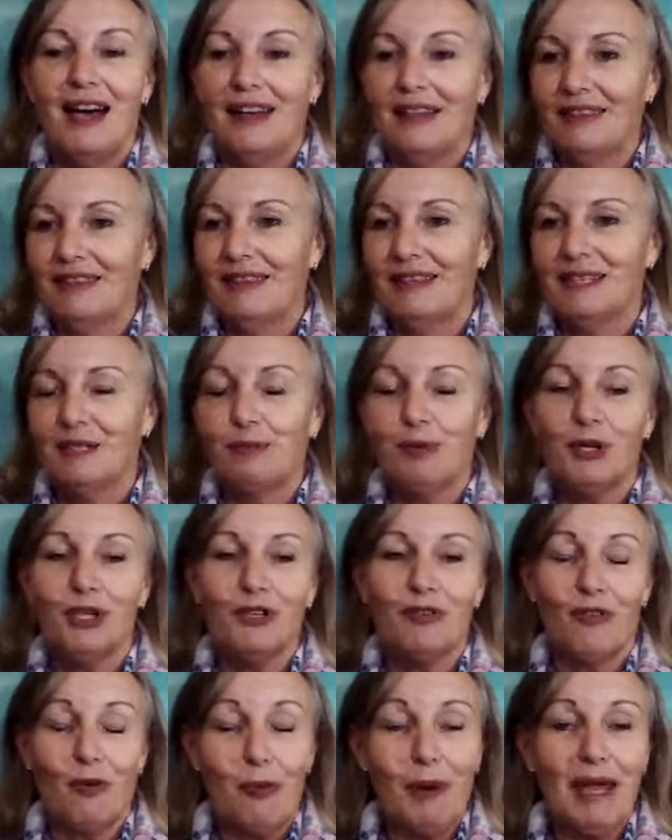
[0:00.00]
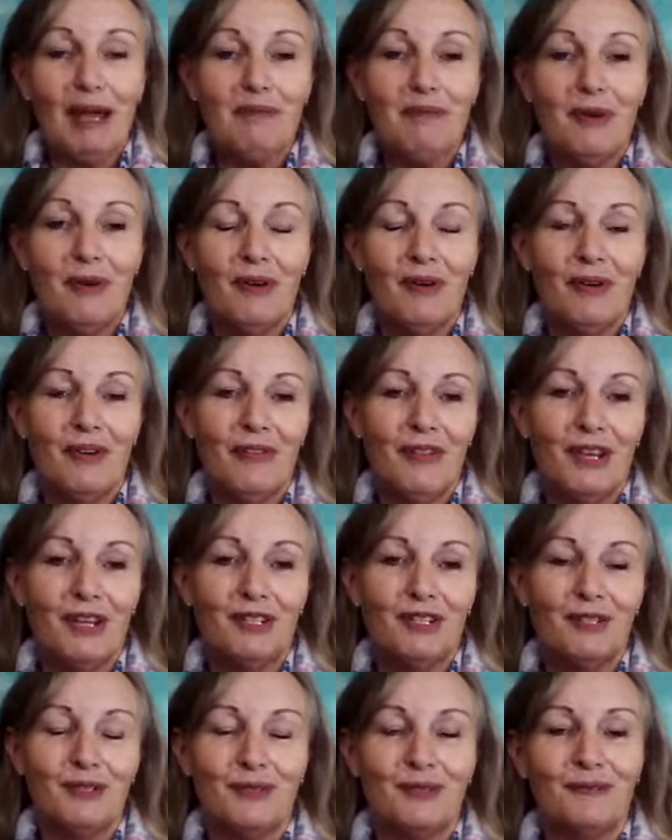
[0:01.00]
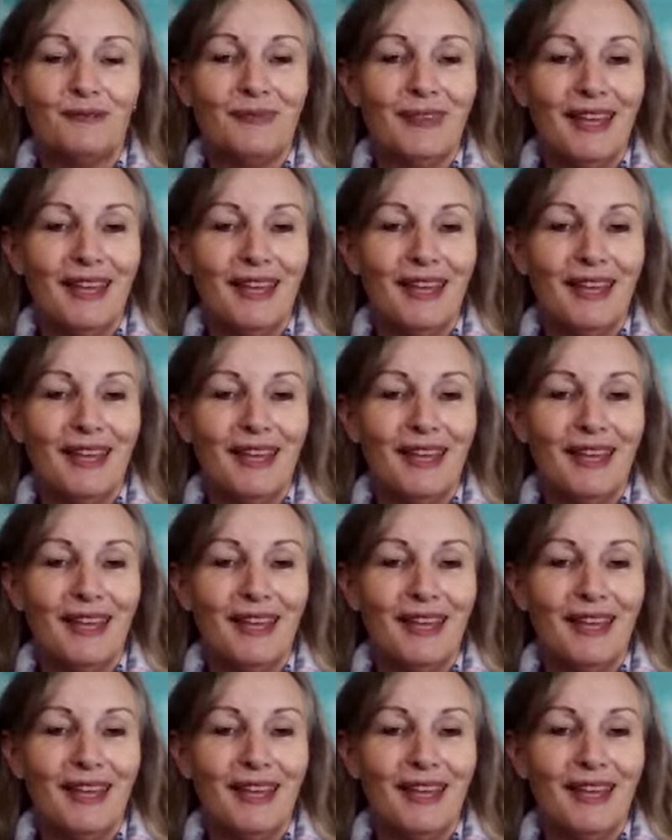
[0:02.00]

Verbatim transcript: There's a picture of a blackberry on there too.